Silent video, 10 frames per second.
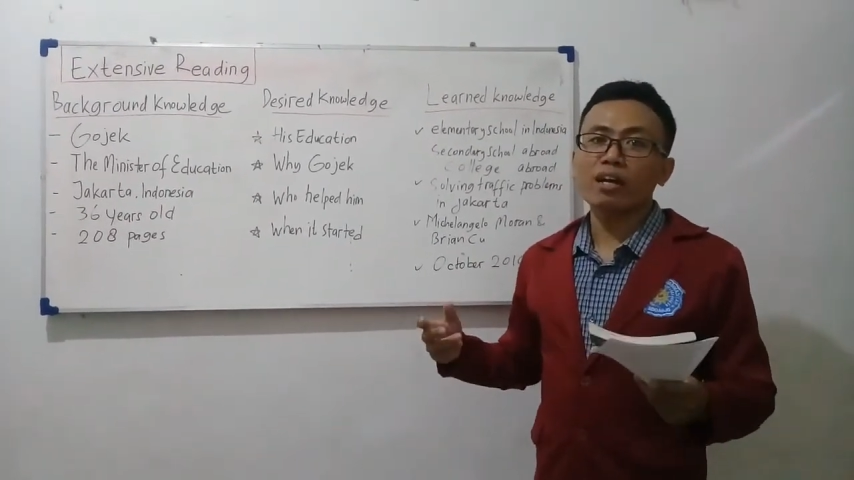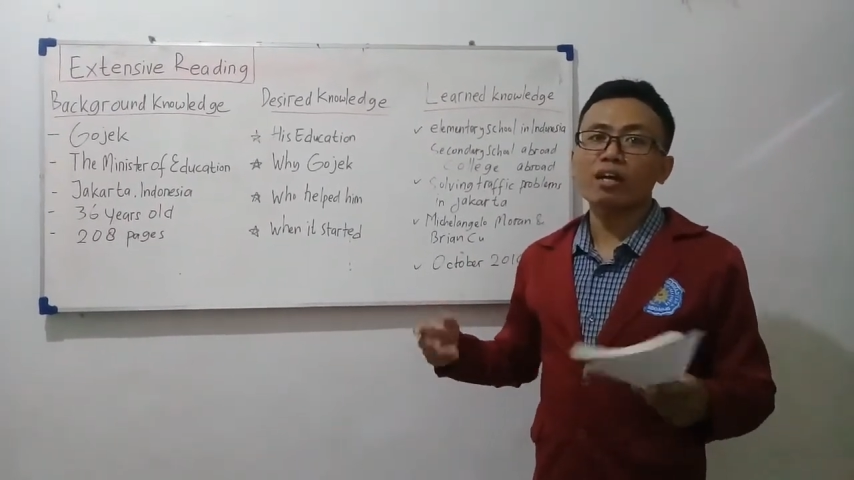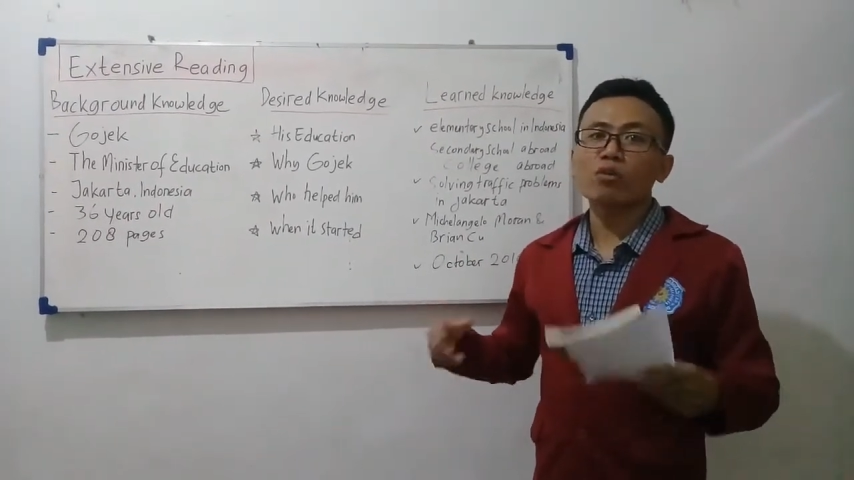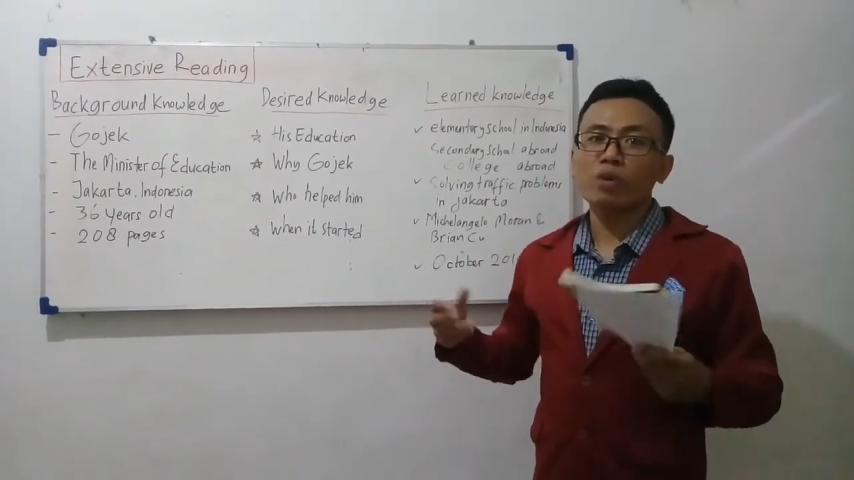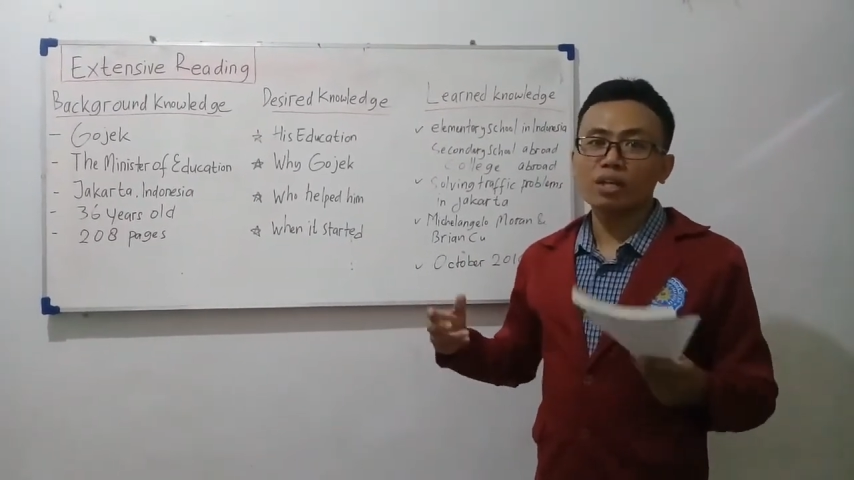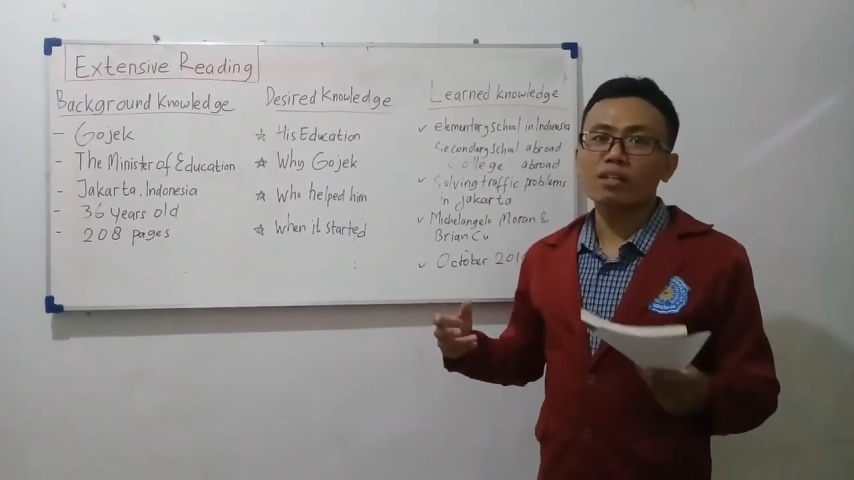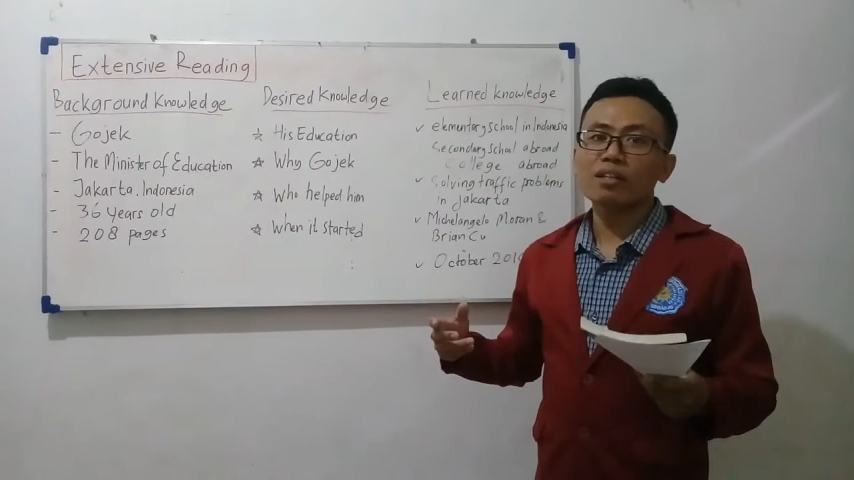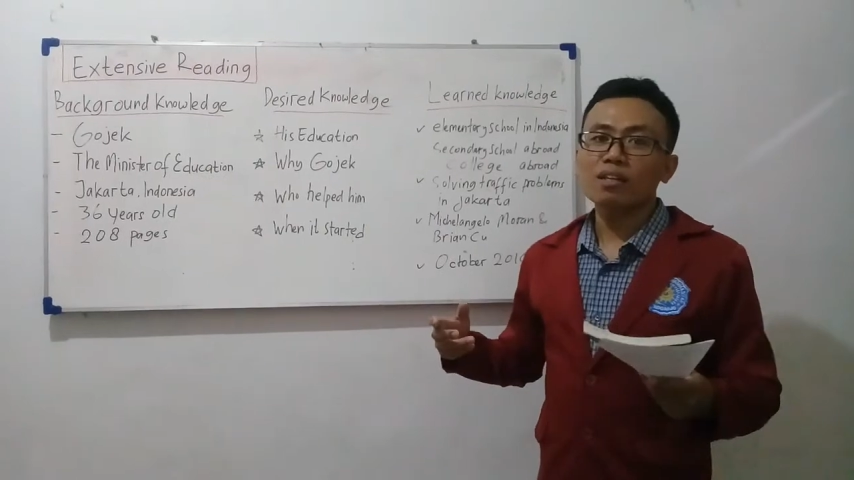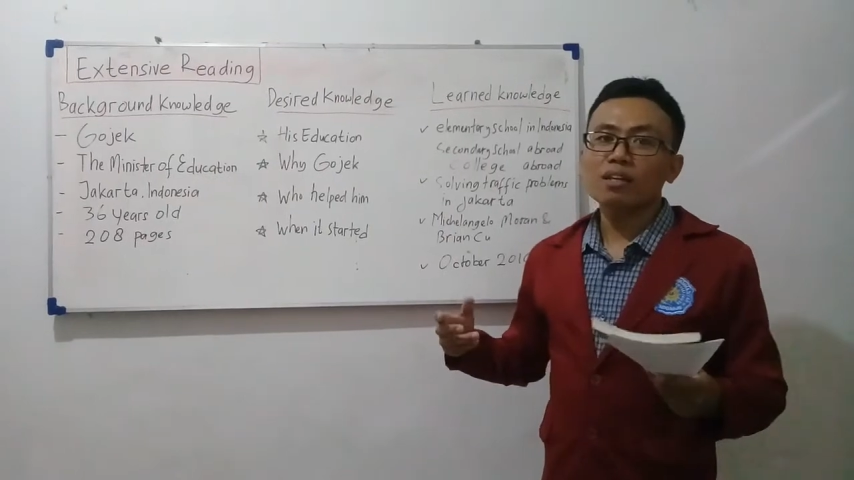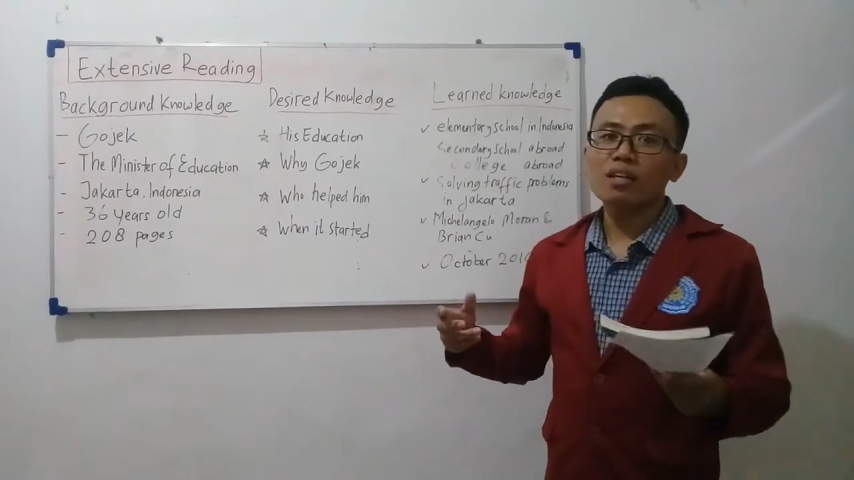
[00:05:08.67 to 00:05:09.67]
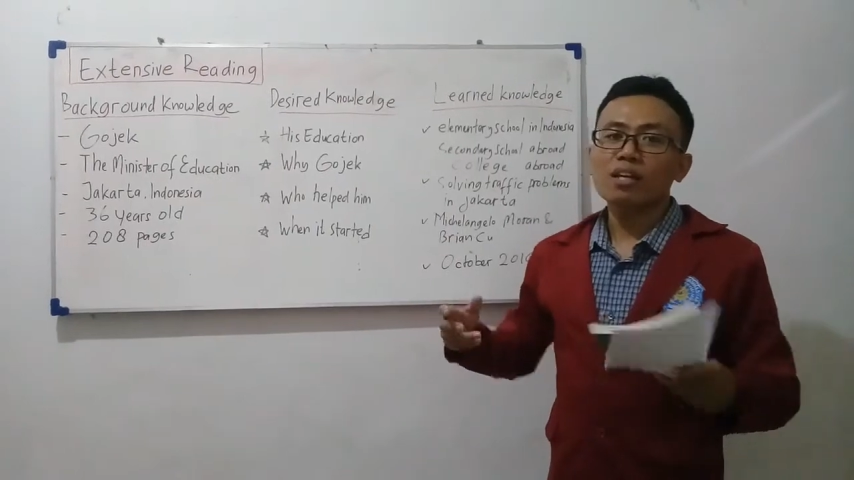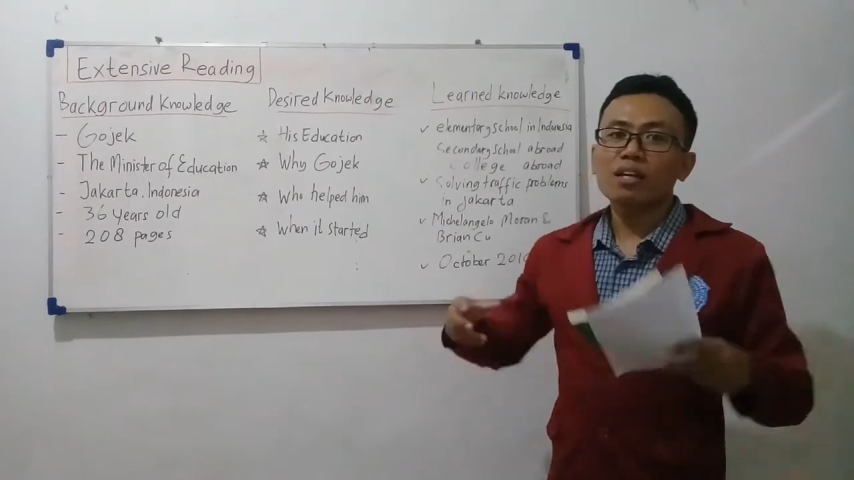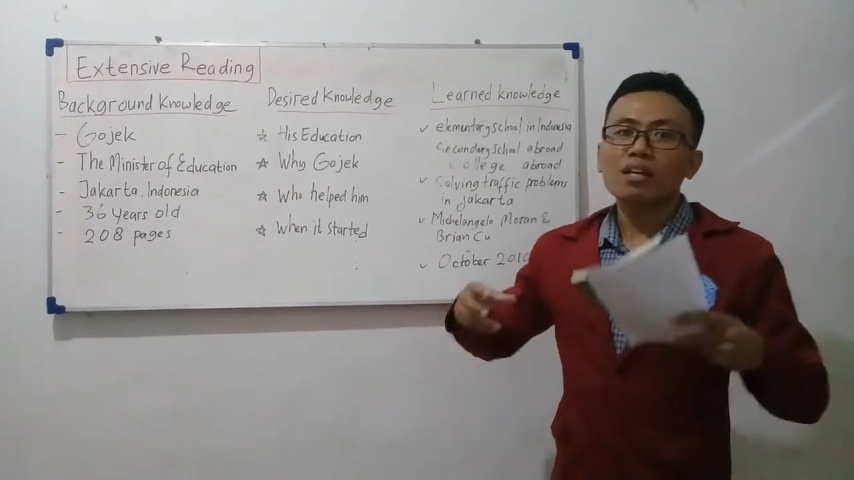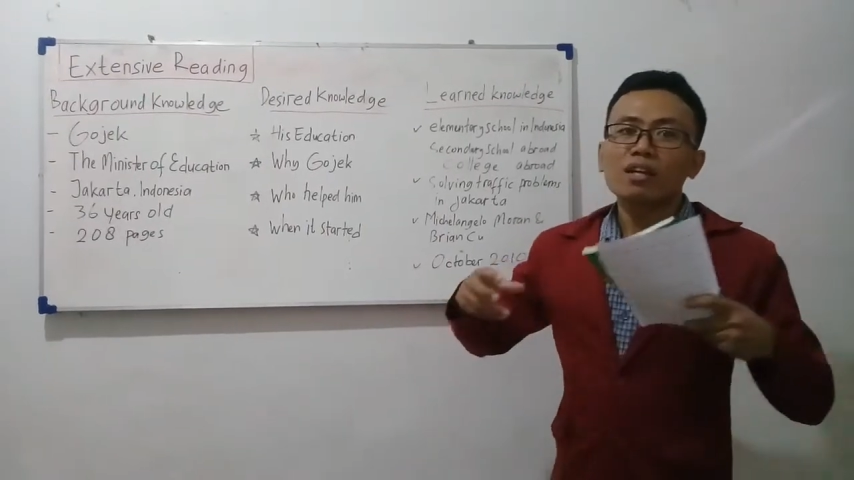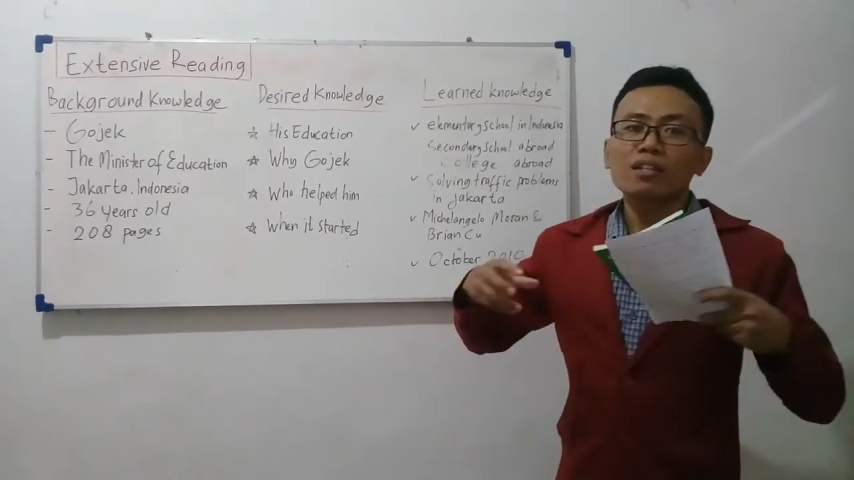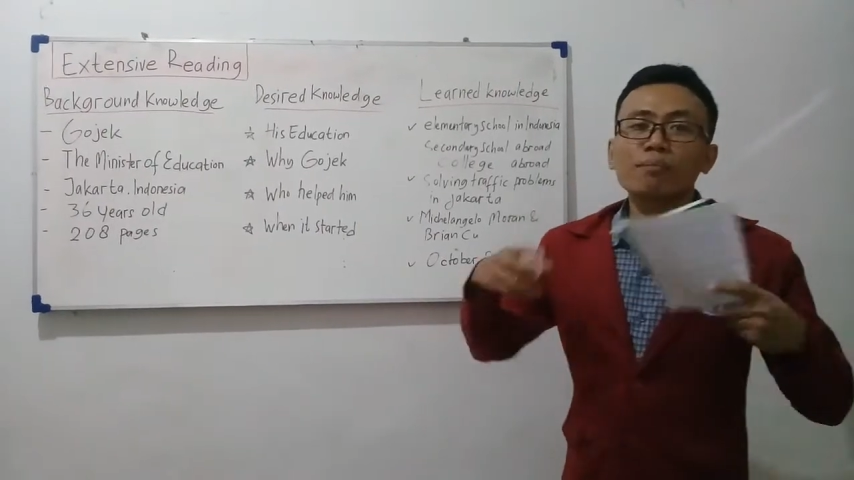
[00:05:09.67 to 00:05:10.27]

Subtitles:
and read the